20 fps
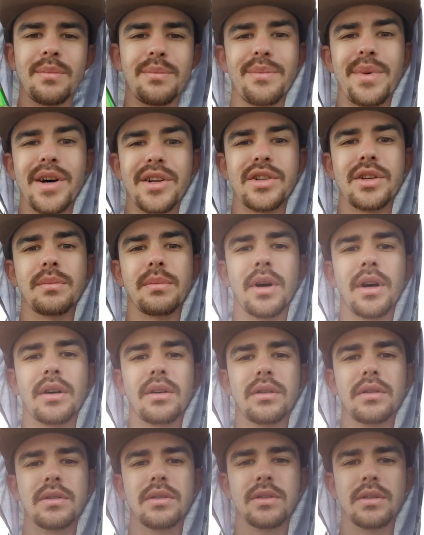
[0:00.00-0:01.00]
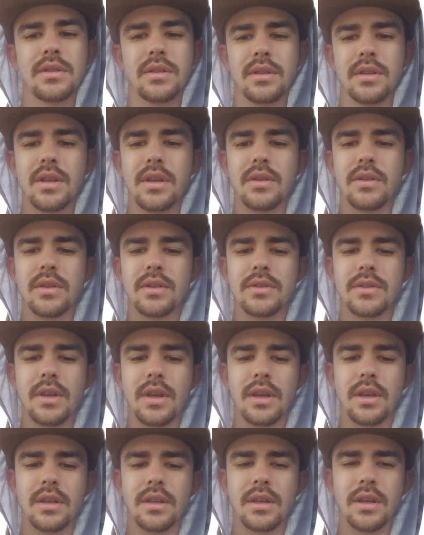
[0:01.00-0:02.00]
budget models that you could
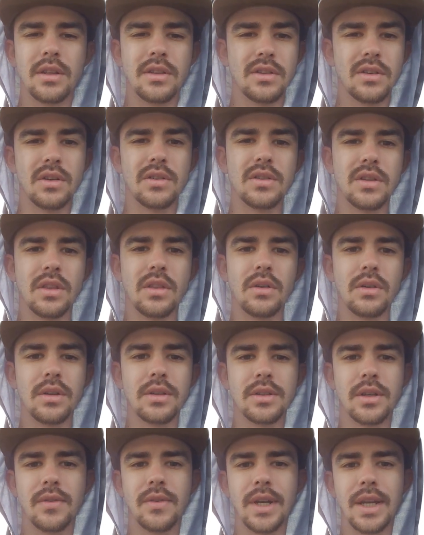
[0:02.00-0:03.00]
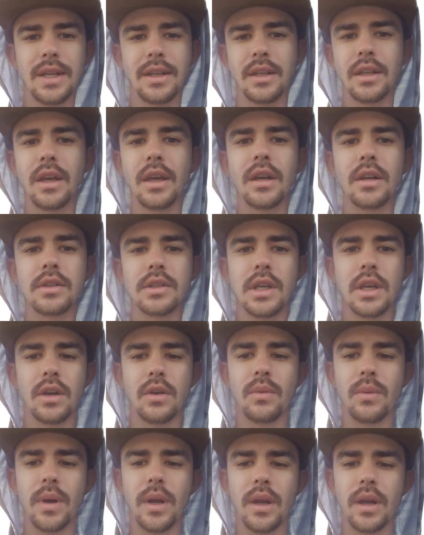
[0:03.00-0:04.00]
say. It starts at $37.99 on
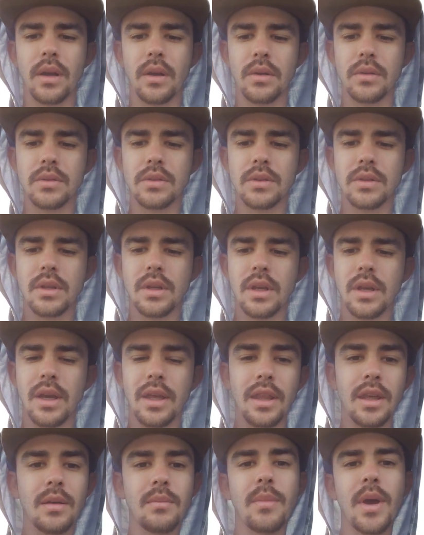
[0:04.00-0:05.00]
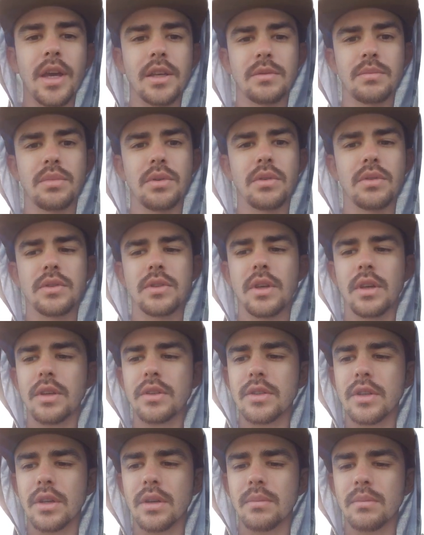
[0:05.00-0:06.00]
Tackle Warehouse. I think Bass Pro
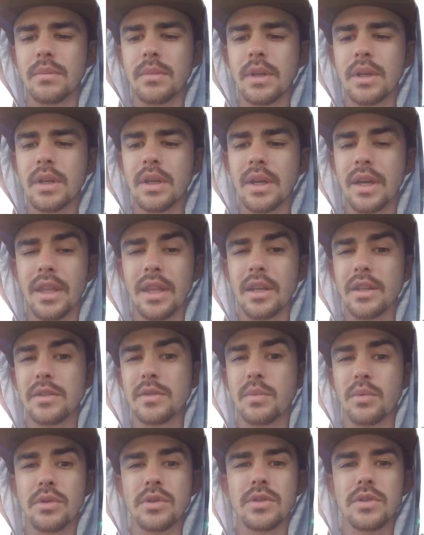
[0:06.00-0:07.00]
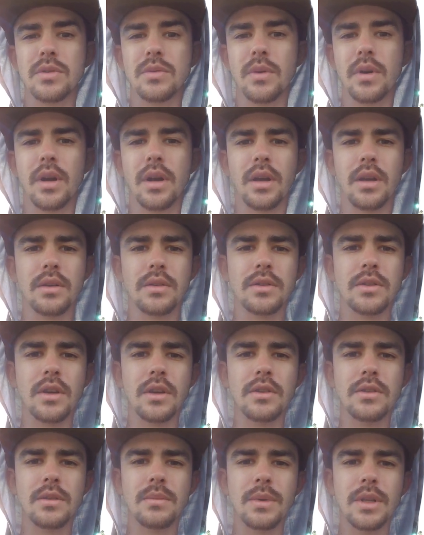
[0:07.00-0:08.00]
sells them. I think Sportsman's Warehouse
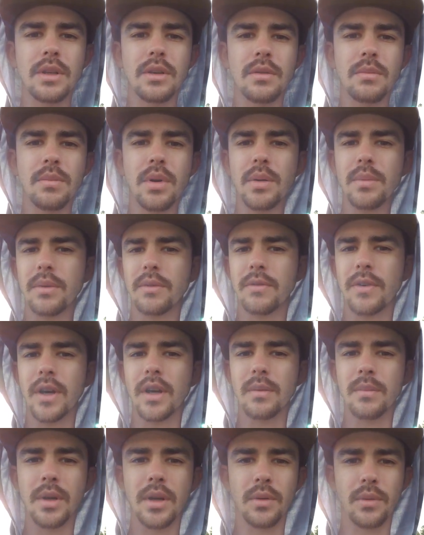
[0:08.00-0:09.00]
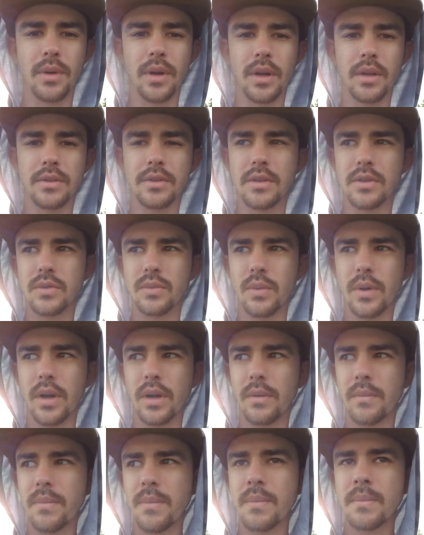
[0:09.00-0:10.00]
sells them, and you can probably find them anywhere else as
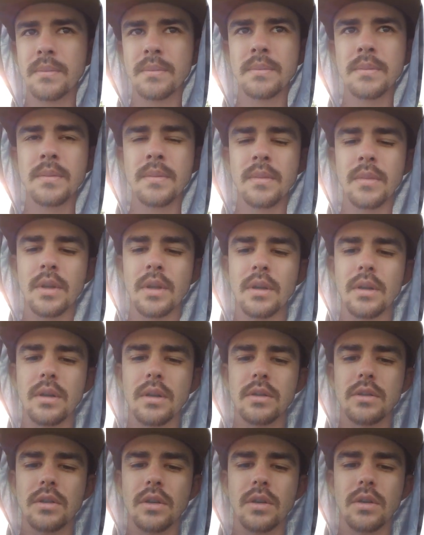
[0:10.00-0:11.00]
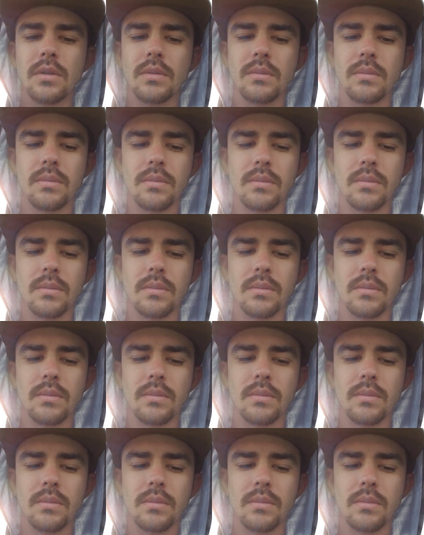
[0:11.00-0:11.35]
well. So